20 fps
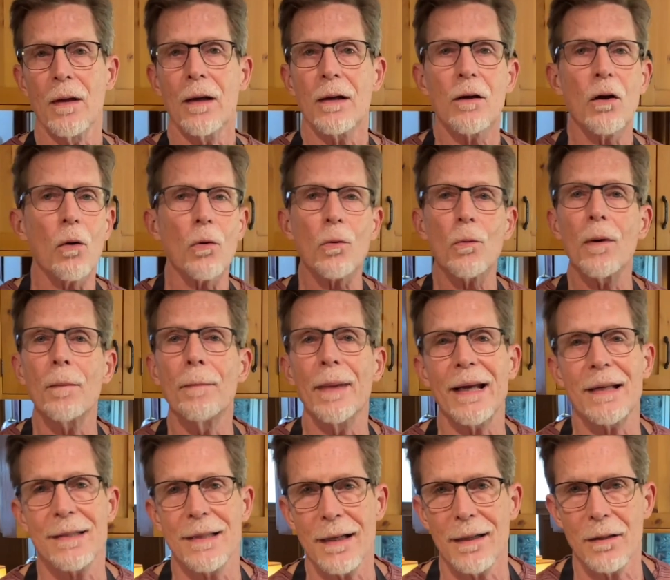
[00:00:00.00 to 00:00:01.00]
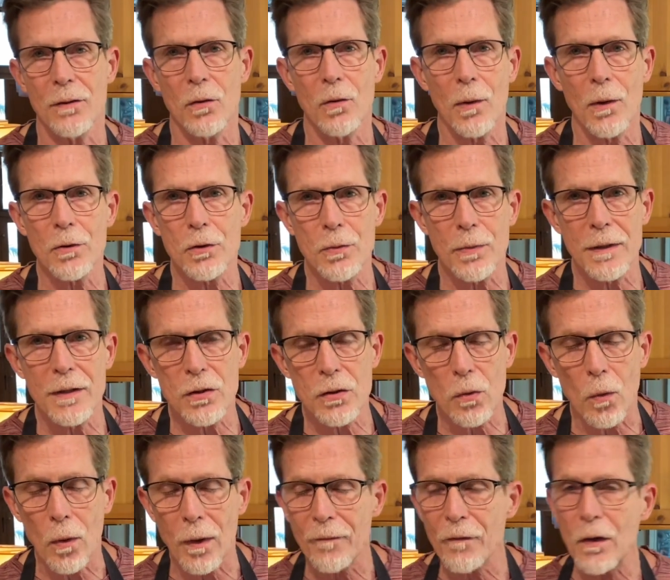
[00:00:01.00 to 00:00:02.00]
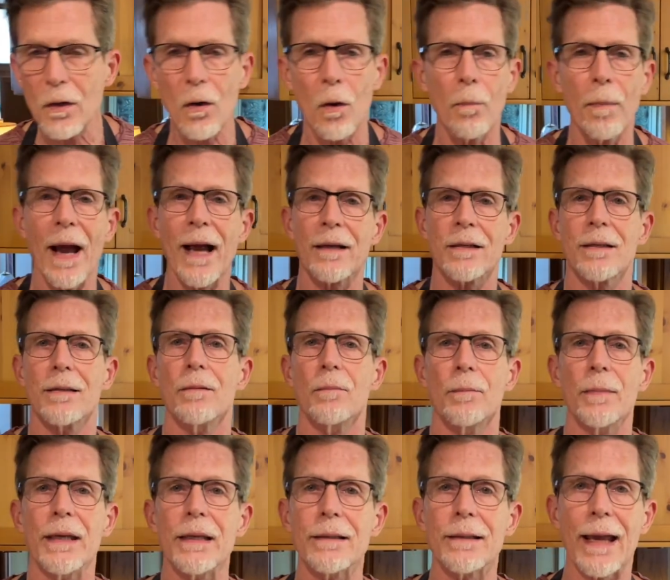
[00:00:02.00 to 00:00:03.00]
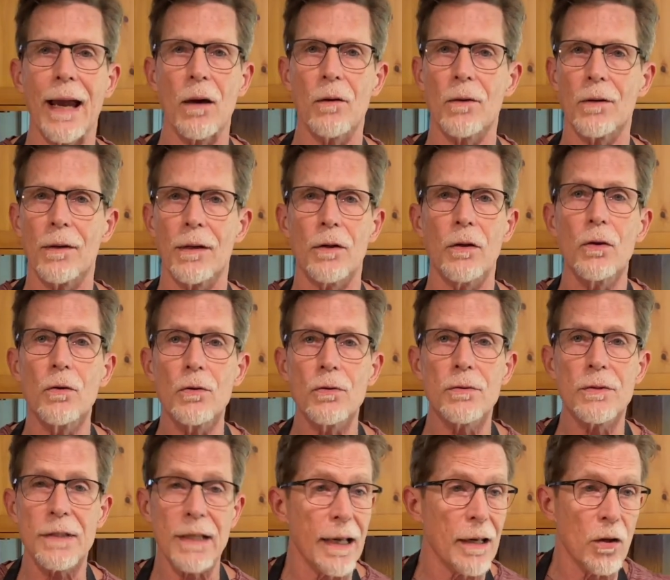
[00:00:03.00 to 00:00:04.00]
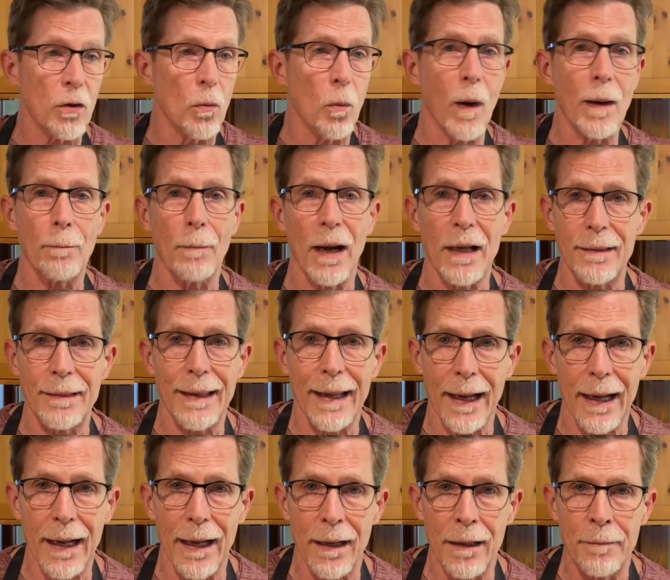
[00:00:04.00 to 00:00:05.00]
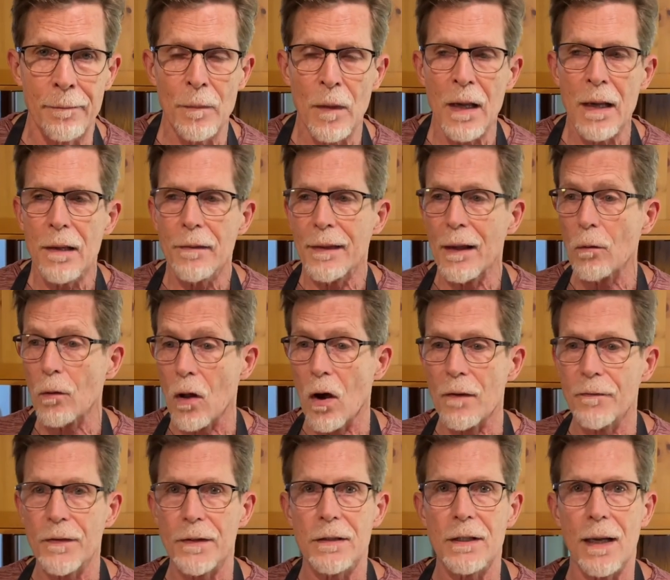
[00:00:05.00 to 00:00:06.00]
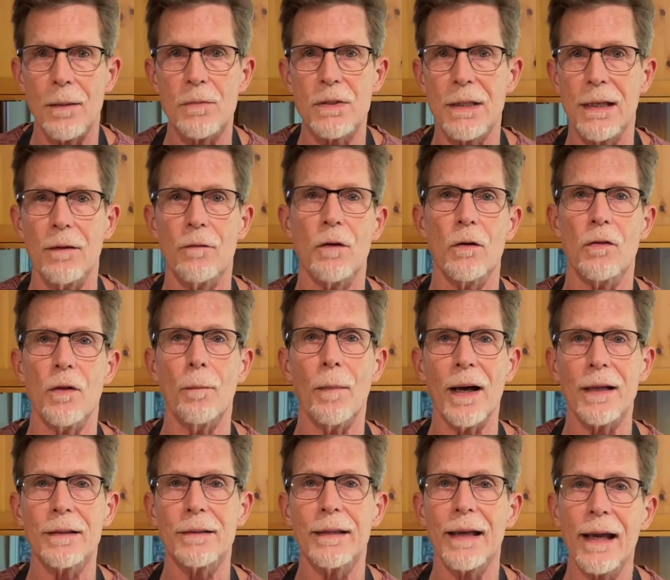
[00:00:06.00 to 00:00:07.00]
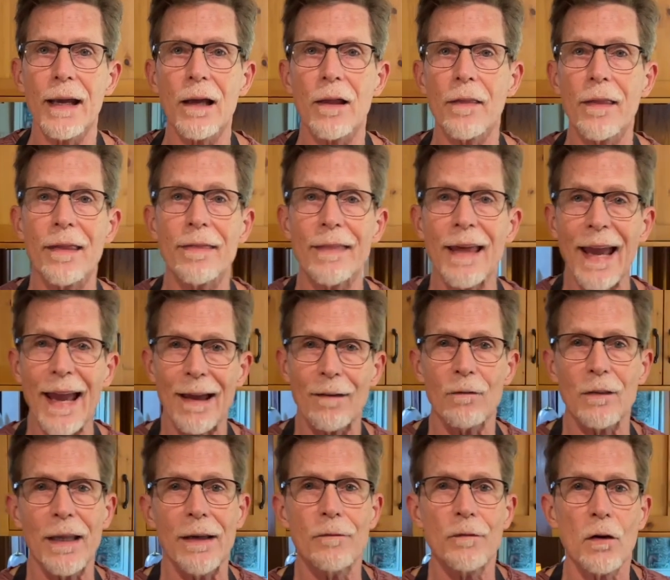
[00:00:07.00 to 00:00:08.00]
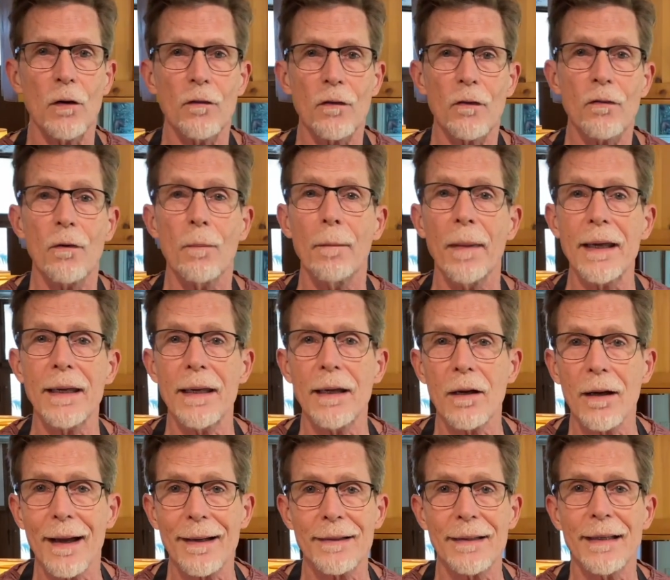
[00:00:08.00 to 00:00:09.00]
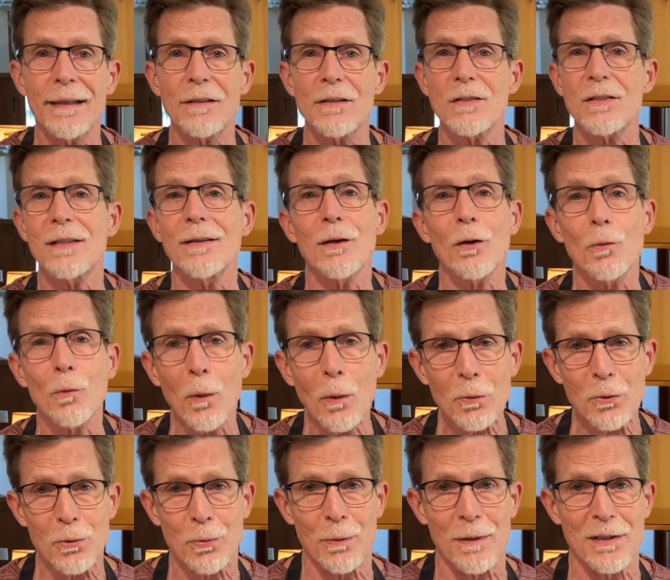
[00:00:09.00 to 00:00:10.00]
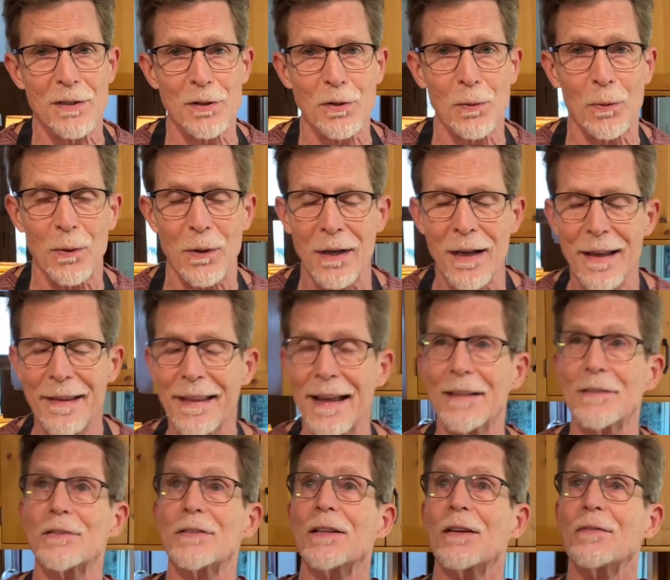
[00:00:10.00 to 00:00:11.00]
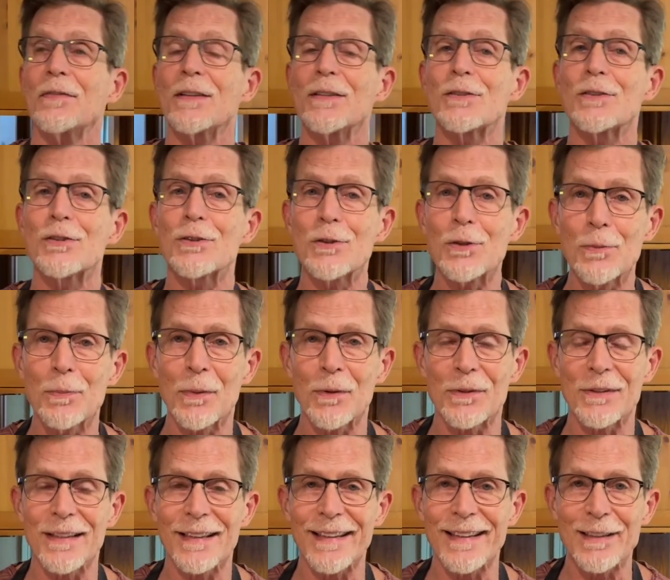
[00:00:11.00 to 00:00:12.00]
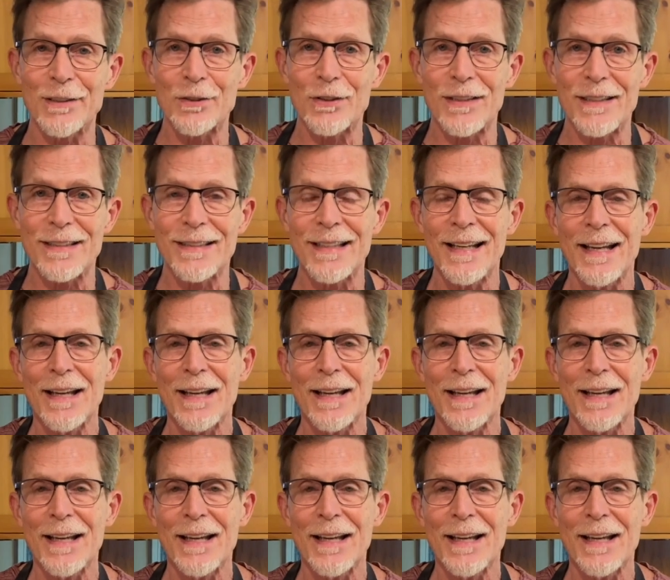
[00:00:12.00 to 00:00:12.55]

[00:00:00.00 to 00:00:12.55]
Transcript: Go to a Mexican grocery store. If you go back to the meat counter and you say you want manteca, they will oftentimes give you the manteca that they have left over from making carnitas in the grocery store. That stuff is super delicious.